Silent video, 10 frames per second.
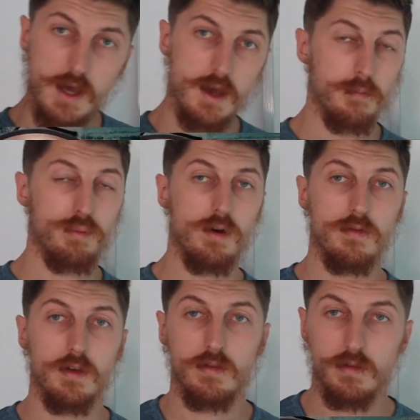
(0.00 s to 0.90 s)
in a
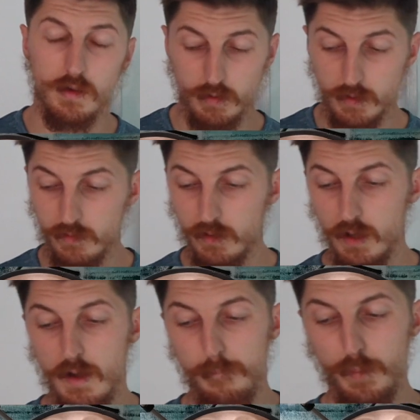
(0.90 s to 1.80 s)
previous series,
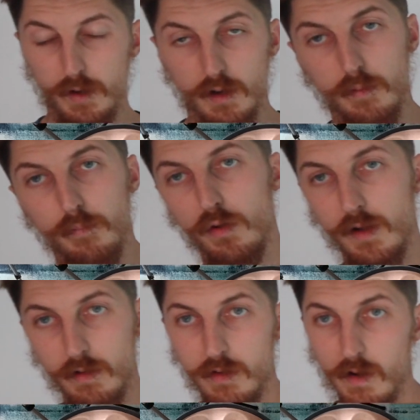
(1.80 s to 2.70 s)
but not
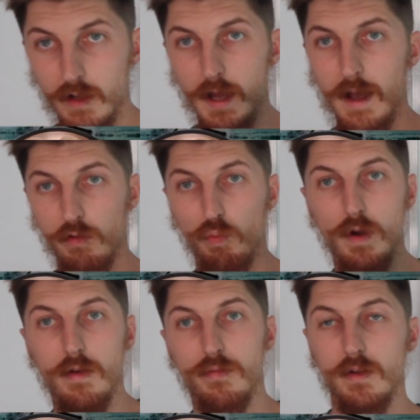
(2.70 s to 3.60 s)
necessarily as a
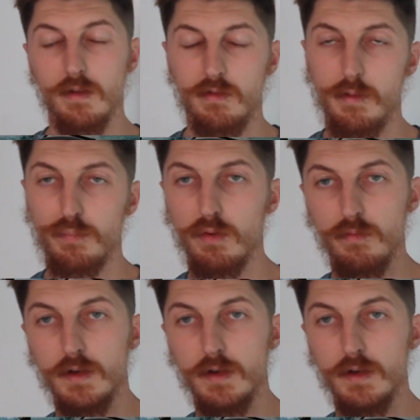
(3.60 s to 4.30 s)
riff in a separate